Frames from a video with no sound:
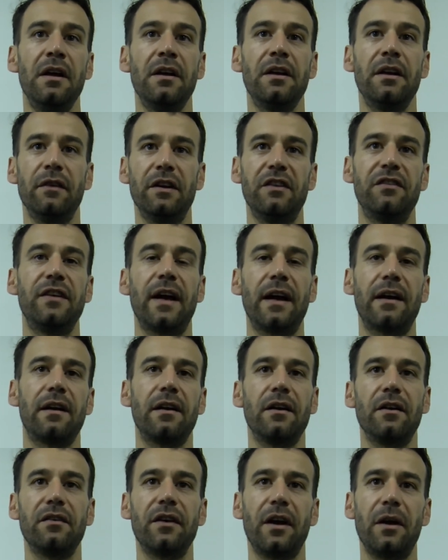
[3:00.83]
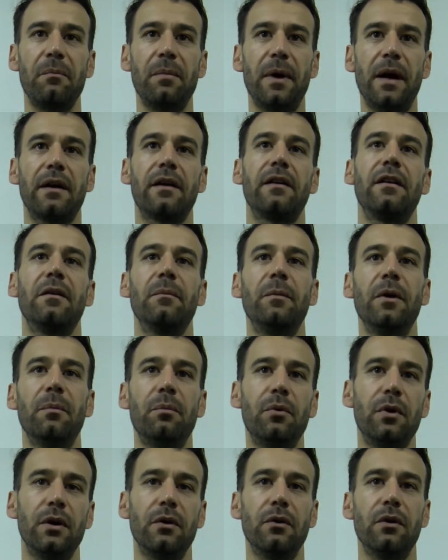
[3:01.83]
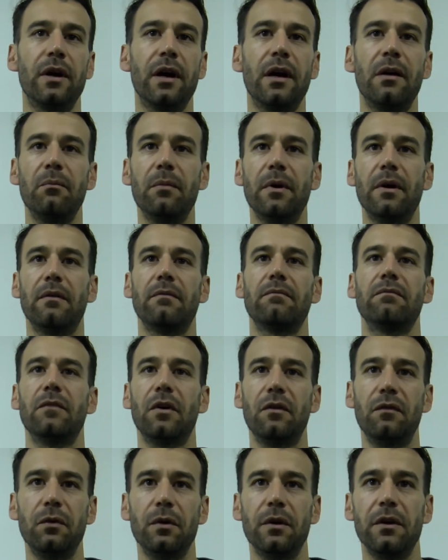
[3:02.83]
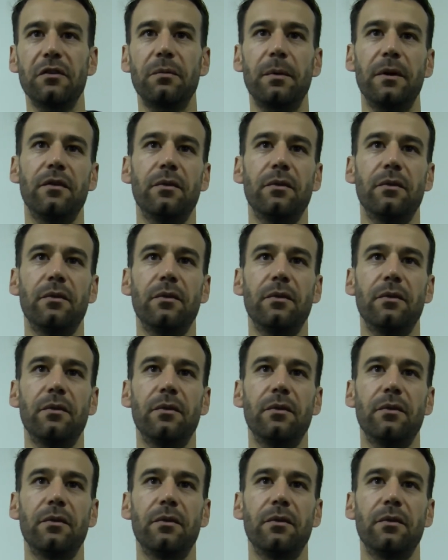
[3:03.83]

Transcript: give exactly the same back, and it'd be a pretty good game, but I fully expect a